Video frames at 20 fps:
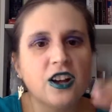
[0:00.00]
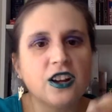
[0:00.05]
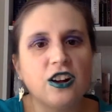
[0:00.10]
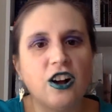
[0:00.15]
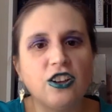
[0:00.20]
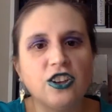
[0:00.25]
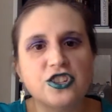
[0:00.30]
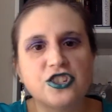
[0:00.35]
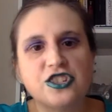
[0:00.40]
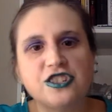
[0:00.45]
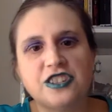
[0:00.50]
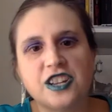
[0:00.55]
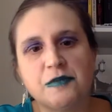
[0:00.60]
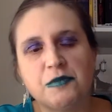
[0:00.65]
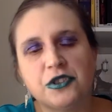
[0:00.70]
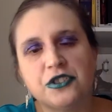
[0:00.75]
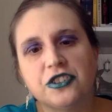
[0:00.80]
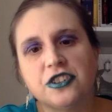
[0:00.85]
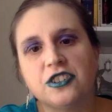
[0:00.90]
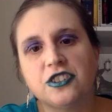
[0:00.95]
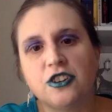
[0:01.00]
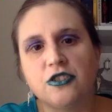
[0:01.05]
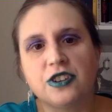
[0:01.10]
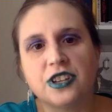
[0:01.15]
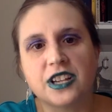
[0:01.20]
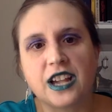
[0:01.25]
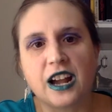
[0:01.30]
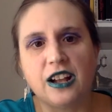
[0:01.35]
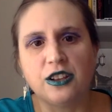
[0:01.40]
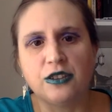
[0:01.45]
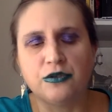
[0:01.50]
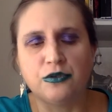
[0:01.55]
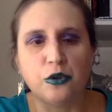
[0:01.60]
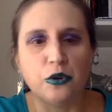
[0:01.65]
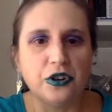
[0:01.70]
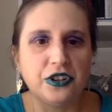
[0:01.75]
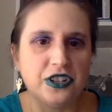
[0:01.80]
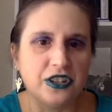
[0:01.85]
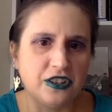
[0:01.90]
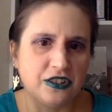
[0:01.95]
college, she's able to go to
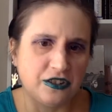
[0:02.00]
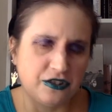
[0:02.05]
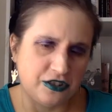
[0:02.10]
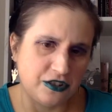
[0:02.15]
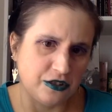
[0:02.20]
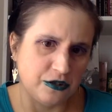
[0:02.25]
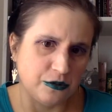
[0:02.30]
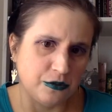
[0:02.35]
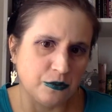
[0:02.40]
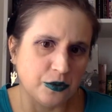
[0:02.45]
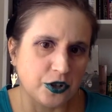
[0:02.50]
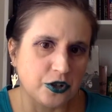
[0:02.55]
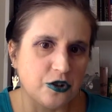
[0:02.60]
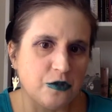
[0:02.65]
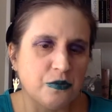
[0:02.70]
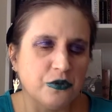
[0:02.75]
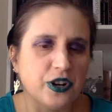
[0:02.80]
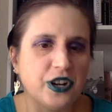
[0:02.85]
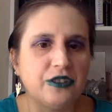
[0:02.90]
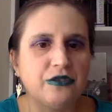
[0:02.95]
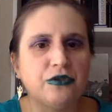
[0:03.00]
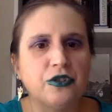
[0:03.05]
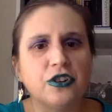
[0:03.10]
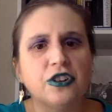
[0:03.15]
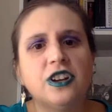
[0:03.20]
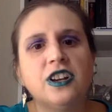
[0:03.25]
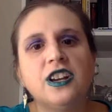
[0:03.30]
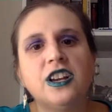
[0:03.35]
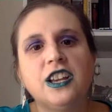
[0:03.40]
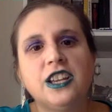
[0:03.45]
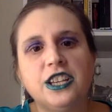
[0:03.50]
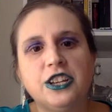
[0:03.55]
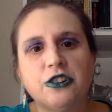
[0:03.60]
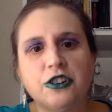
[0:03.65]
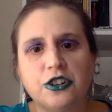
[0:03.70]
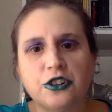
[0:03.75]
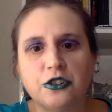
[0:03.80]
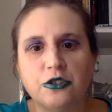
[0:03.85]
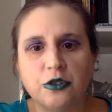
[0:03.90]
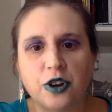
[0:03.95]
California to recuperate for a year
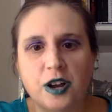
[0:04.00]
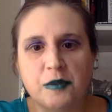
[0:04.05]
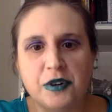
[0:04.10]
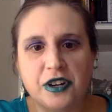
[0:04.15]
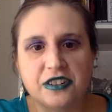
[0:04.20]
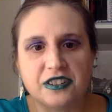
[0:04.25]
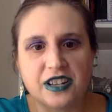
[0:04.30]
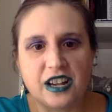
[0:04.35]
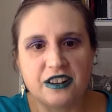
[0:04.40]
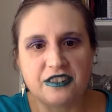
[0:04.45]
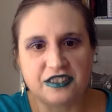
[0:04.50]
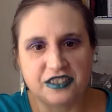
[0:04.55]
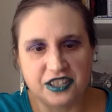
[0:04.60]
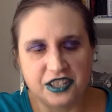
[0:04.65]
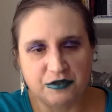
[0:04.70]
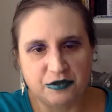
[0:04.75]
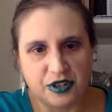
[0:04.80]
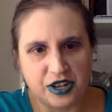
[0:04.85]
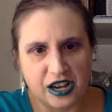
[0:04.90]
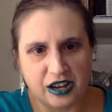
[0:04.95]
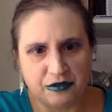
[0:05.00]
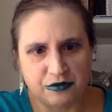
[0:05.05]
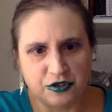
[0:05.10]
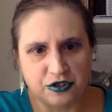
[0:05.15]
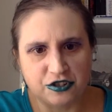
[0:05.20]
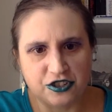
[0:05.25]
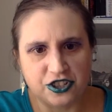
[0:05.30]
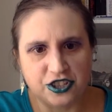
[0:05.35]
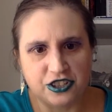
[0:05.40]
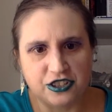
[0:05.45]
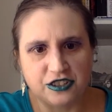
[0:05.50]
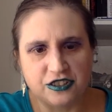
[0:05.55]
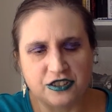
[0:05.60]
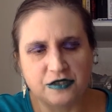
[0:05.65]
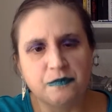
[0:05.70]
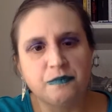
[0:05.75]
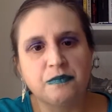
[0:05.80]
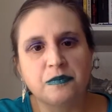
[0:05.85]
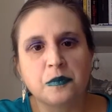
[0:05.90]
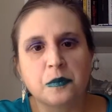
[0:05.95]
at her grandma's house, even after she's
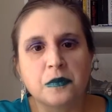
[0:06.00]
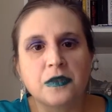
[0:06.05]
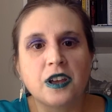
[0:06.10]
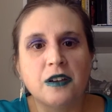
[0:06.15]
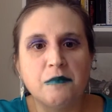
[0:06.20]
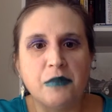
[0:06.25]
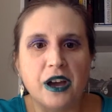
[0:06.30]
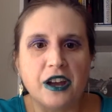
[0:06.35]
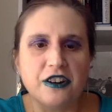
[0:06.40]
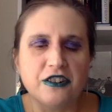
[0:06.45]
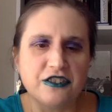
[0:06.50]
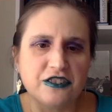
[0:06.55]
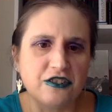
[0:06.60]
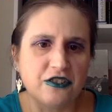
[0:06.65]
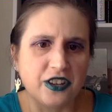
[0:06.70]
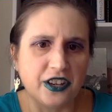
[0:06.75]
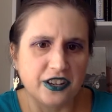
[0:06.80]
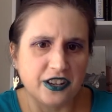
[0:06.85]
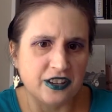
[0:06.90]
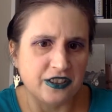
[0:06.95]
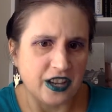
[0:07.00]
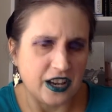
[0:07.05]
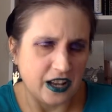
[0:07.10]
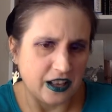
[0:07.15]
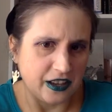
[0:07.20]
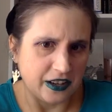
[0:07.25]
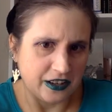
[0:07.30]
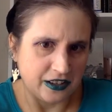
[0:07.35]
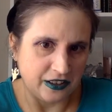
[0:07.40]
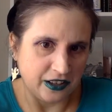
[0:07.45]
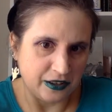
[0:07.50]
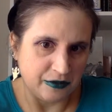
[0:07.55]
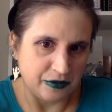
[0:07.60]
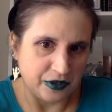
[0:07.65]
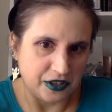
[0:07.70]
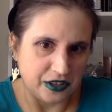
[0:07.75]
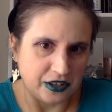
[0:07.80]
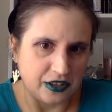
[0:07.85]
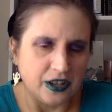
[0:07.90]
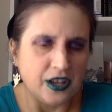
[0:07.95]
better. So like, and they like live
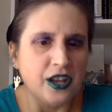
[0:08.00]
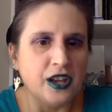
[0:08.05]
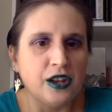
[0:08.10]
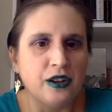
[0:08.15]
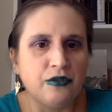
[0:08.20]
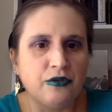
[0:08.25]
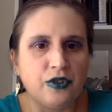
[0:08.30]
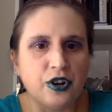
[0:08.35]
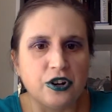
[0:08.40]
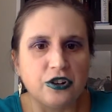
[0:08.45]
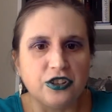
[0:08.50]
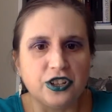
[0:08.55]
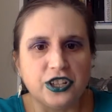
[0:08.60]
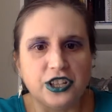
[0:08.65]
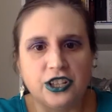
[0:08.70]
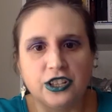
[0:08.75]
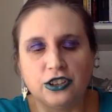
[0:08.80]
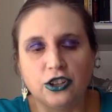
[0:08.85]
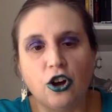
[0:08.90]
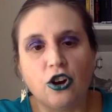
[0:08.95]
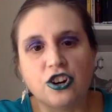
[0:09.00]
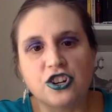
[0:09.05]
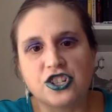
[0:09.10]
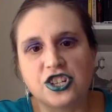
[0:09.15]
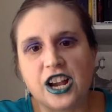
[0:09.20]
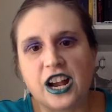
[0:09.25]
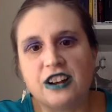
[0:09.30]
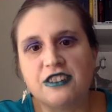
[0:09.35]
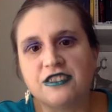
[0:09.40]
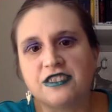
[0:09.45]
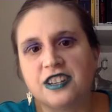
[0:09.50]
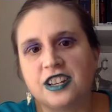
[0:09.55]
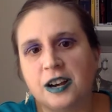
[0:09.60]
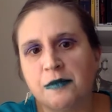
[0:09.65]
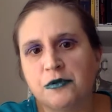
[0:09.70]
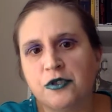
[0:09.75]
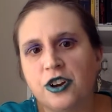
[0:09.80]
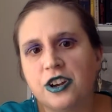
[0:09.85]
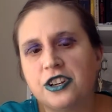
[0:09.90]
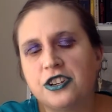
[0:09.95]
in a fairly large house they
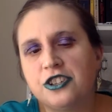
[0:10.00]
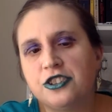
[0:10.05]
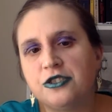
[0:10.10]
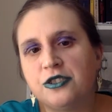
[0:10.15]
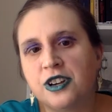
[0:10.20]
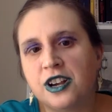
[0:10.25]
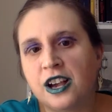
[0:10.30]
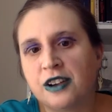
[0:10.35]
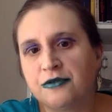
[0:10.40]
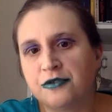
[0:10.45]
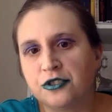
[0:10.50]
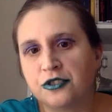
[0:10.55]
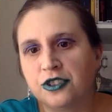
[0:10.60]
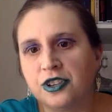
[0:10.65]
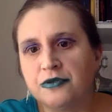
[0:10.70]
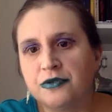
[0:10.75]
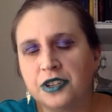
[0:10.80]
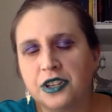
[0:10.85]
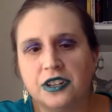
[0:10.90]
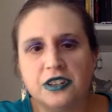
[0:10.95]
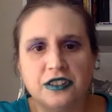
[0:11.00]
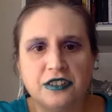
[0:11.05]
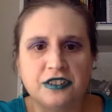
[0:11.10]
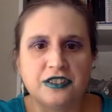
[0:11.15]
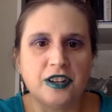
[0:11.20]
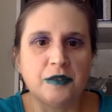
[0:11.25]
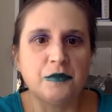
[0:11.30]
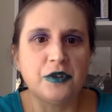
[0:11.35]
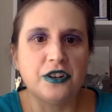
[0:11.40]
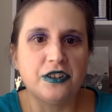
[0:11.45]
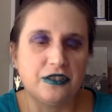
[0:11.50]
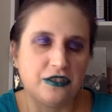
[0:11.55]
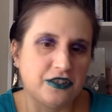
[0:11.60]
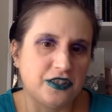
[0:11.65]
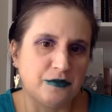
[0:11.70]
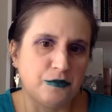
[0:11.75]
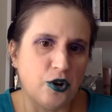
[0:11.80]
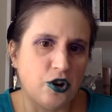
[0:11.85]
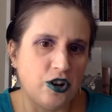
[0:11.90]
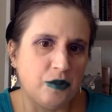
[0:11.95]
upgraded to after living in a somewhat
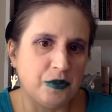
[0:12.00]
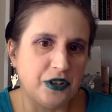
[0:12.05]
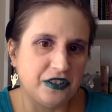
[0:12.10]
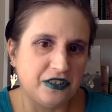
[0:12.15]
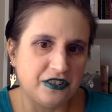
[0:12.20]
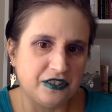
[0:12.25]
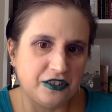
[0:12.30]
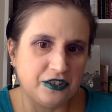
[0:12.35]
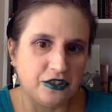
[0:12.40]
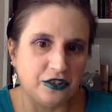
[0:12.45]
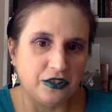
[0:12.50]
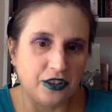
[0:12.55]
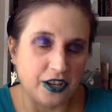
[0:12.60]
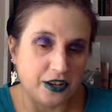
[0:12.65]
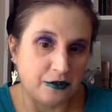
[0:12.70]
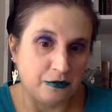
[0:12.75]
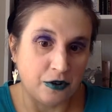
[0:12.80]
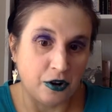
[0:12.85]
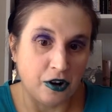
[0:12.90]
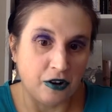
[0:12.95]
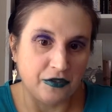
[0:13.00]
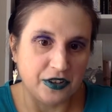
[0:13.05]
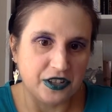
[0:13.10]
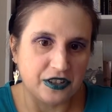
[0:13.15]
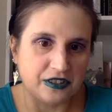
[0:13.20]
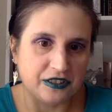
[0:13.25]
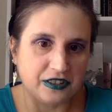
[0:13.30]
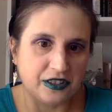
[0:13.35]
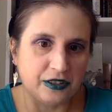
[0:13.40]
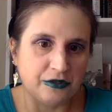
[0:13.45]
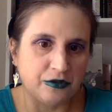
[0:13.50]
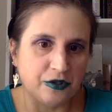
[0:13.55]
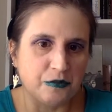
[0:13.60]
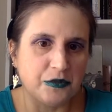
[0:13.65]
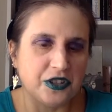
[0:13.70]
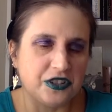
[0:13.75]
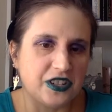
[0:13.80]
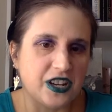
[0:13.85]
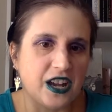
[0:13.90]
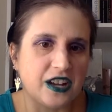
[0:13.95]
small but still, like, obviously from
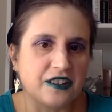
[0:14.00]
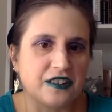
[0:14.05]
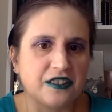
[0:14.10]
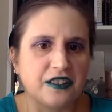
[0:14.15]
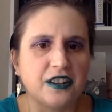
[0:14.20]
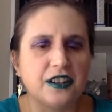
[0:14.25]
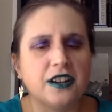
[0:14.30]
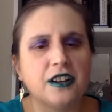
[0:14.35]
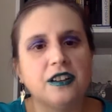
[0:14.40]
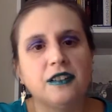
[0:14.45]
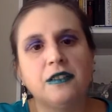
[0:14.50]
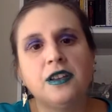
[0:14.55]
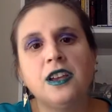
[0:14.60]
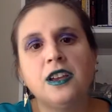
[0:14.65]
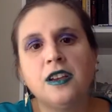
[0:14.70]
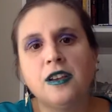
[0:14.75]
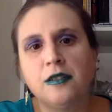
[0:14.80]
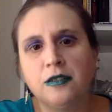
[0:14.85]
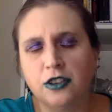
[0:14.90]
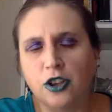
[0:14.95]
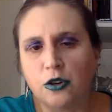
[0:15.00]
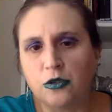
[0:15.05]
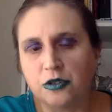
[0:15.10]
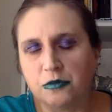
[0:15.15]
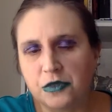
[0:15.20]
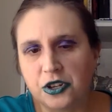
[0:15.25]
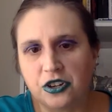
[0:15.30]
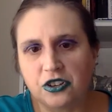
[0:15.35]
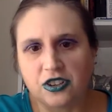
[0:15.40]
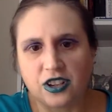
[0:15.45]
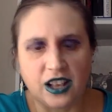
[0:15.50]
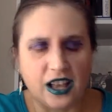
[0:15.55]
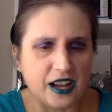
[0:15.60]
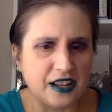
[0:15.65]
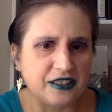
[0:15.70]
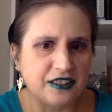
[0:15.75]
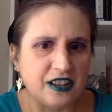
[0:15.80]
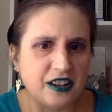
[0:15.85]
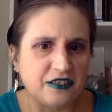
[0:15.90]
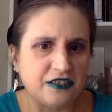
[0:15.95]
the text, like a lower middle
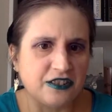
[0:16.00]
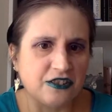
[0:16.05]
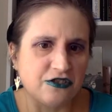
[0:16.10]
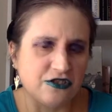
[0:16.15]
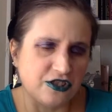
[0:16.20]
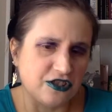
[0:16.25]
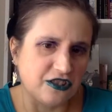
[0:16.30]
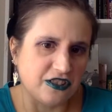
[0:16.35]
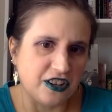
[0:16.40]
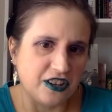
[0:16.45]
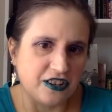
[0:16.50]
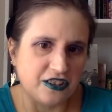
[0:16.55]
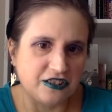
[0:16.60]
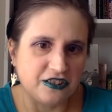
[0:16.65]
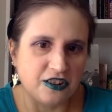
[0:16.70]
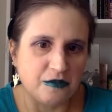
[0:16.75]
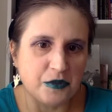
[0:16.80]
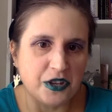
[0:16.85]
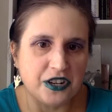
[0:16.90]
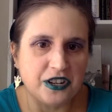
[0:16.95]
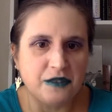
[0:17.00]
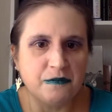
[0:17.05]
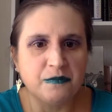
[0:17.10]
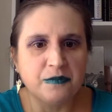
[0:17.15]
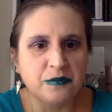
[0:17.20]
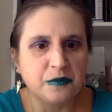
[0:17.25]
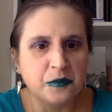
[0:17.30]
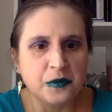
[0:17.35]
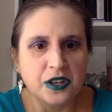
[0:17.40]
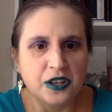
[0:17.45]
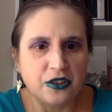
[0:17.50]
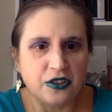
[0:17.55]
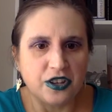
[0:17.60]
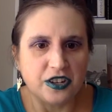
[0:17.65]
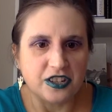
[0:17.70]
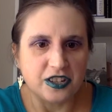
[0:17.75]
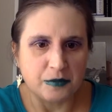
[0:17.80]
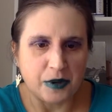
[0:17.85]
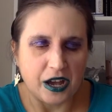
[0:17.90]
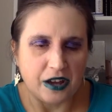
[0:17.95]
class house. There's just like so many
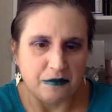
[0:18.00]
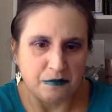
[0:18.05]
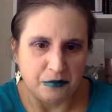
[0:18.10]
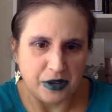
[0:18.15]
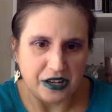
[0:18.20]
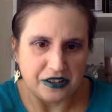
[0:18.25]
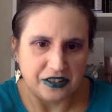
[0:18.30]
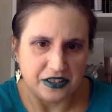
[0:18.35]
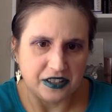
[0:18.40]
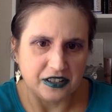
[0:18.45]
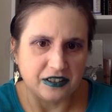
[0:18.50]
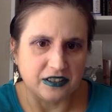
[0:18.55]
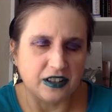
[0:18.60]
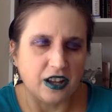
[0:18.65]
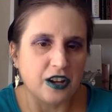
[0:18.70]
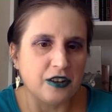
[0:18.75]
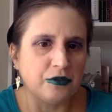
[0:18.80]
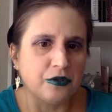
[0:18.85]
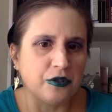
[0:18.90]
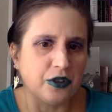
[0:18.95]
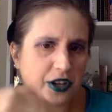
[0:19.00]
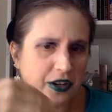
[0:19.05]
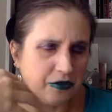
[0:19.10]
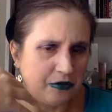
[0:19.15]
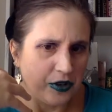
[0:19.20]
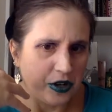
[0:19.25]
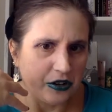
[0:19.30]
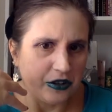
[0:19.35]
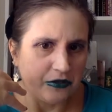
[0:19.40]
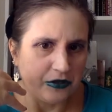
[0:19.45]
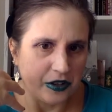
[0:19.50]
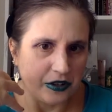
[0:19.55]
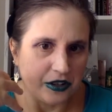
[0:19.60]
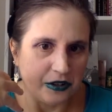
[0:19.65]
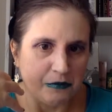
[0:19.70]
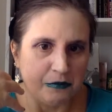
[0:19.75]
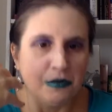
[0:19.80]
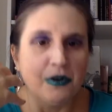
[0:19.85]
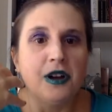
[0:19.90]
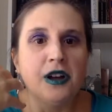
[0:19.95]
things about Betsy's life are like very,
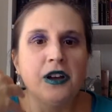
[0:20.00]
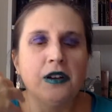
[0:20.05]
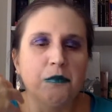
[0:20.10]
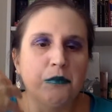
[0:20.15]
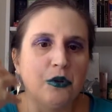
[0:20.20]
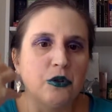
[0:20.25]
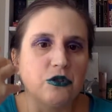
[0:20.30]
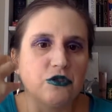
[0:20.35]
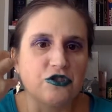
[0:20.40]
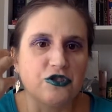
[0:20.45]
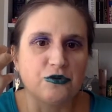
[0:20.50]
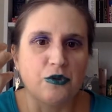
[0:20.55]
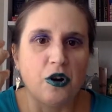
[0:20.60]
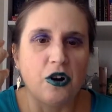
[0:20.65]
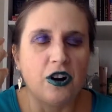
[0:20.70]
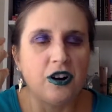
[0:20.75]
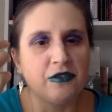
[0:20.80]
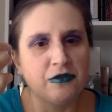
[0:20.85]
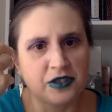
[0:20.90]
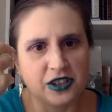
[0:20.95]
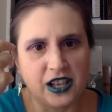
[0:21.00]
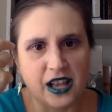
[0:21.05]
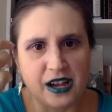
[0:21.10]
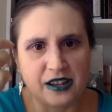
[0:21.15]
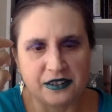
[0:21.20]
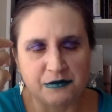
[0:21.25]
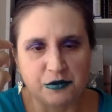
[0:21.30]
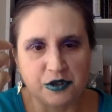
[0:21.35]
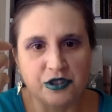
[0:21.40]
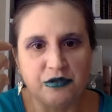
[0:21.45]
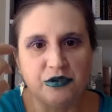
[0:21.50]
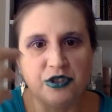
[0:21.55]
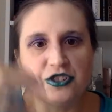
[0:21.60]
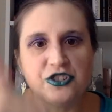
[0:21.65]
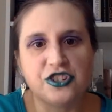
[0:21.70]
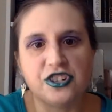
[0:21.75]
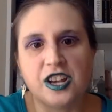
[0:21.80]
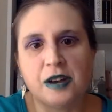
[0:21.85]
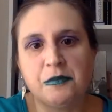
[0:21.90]
very bourgeois class privilege, and